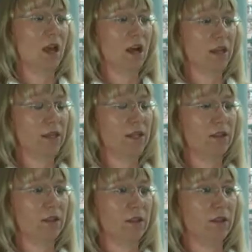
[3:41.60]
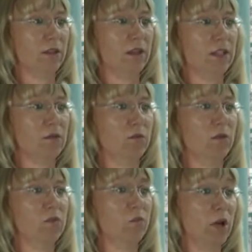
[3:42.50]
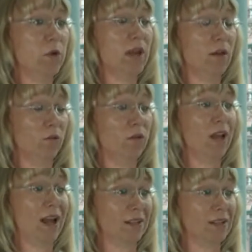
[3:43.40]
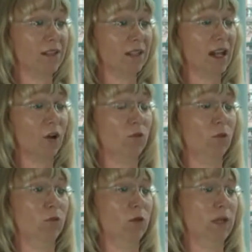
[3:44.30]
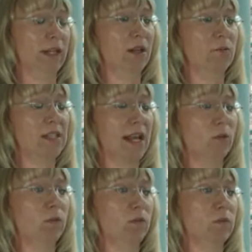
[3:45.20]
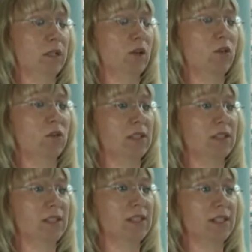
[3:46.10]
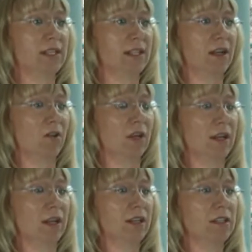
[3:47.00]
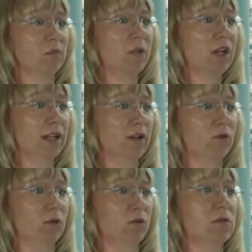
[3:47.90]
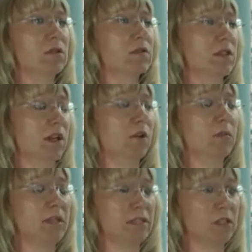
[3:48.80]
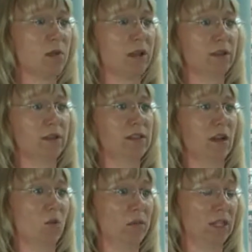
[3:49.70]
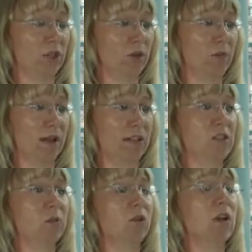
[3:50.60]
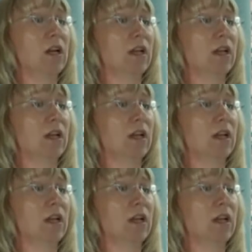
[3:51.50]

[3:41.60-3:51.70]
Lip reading: I think that this was both helpful and an unhelpful ruling. It was helpful because it did set out some clear rules, so business methods are potentially patentable,